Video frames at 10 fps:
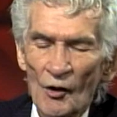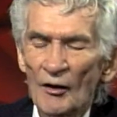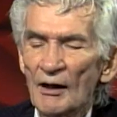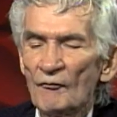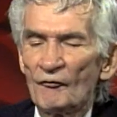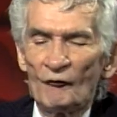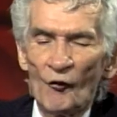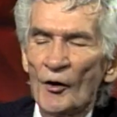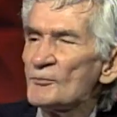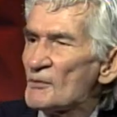we all have
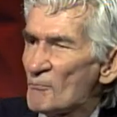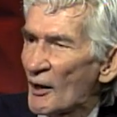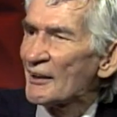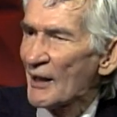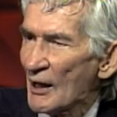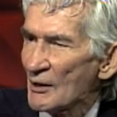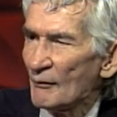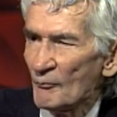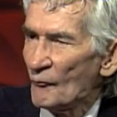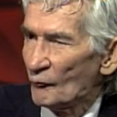forms of medication.